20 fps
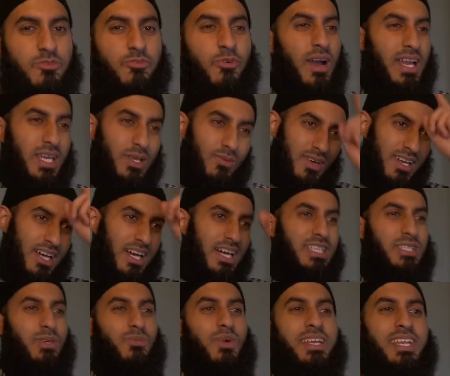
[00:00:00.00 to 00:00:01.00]
before anyone
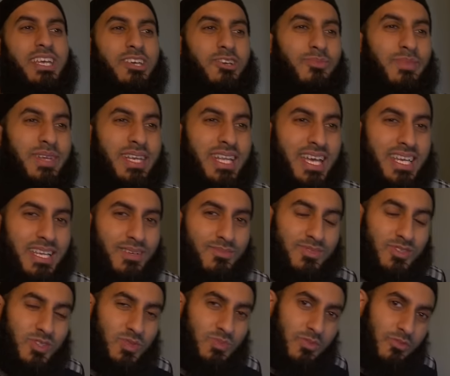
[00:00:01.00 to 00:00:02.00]
the way they humiliate
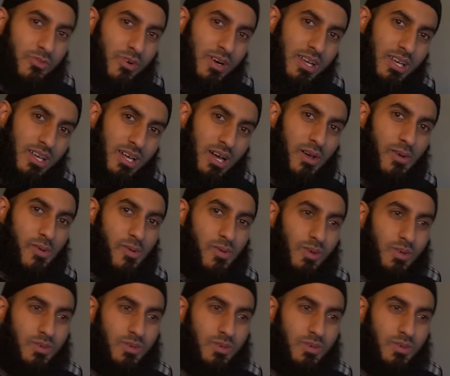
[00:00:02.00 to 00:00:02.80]
themselves before Allah.